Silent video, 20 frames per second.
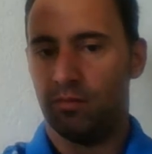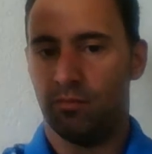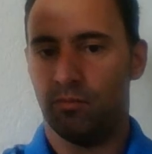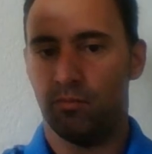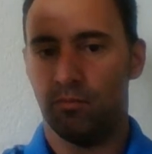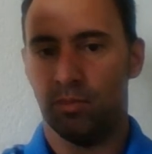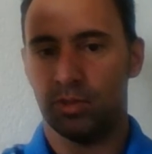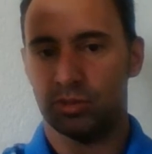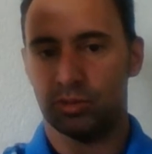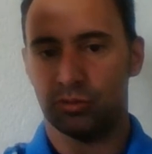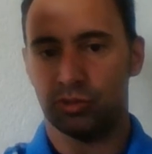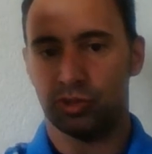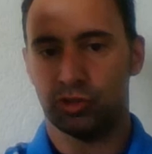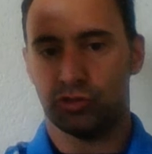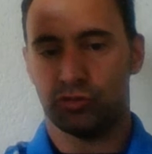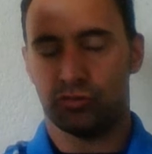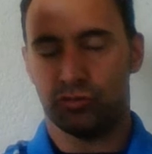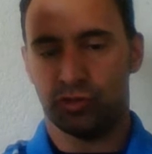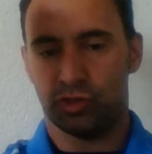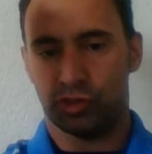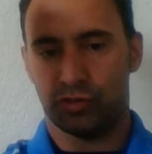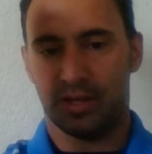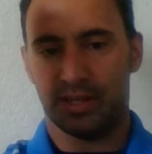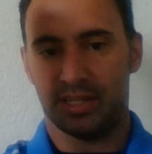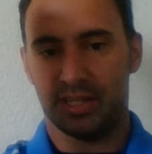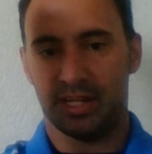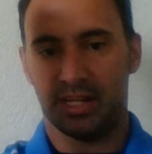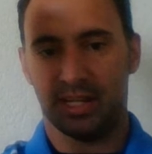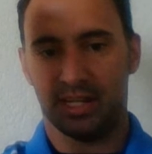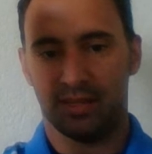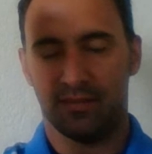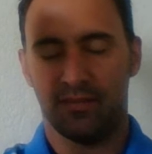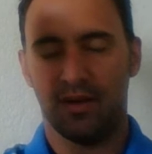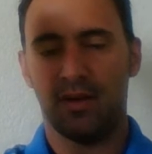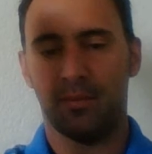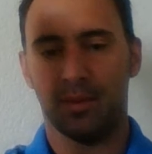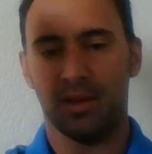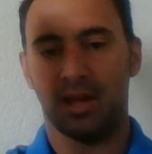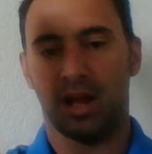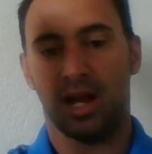muscle strengthening and
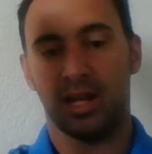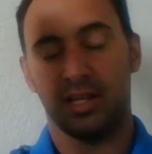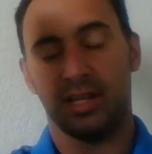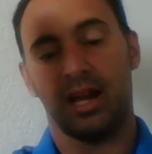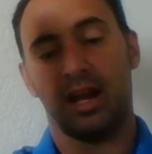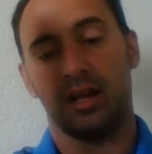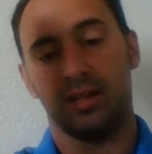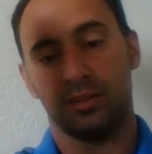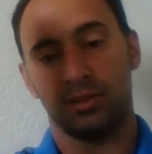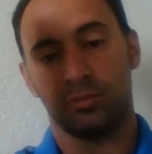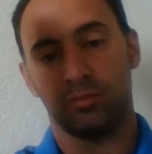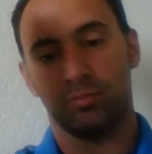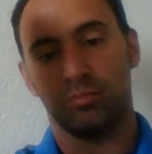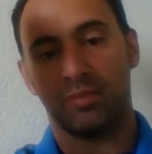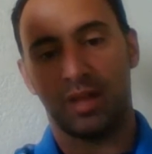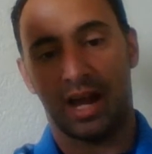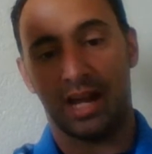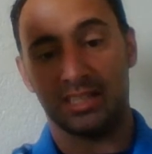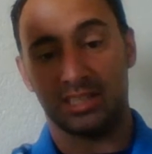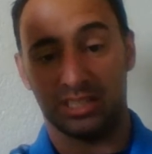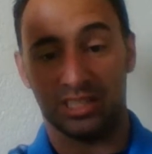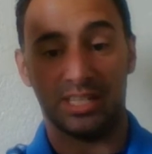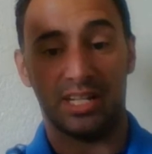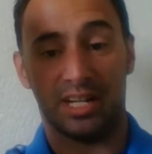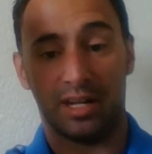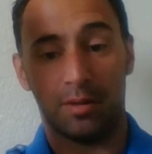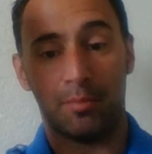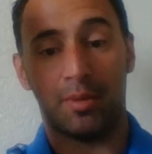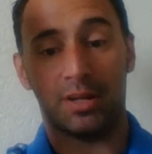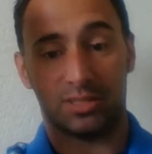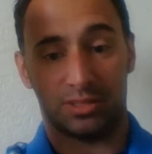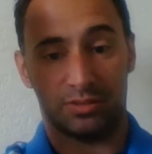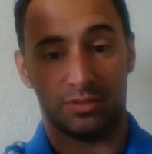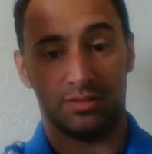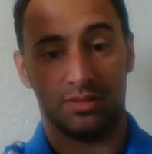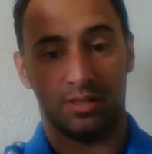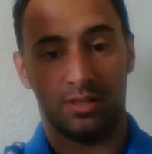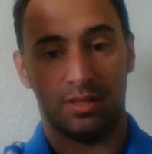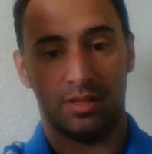development, on isolating a muscle.